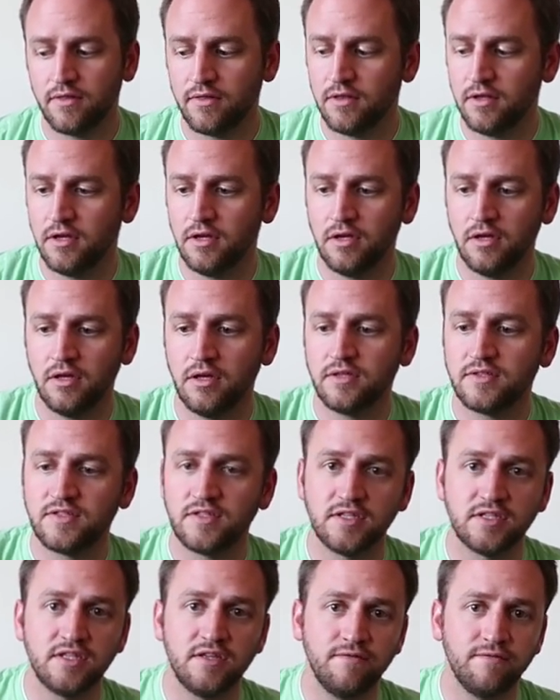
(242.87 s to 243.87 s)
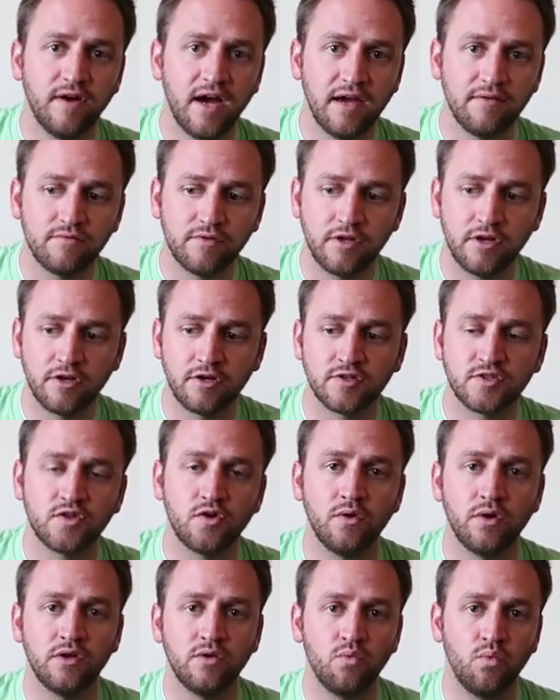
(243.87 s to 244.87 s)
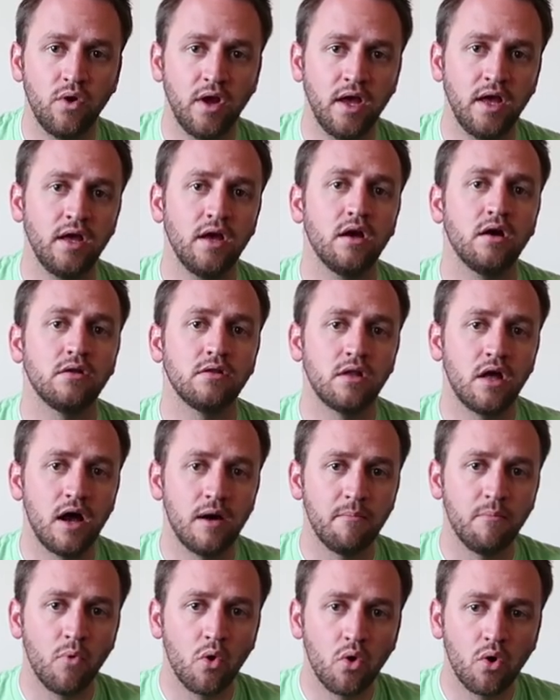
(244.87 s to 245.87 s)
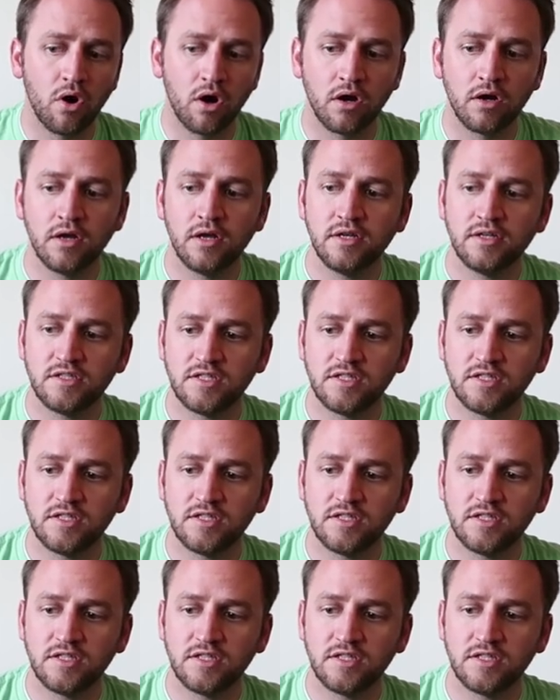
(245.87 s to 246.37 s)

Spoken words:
The 65 liter is going to weigh a lot more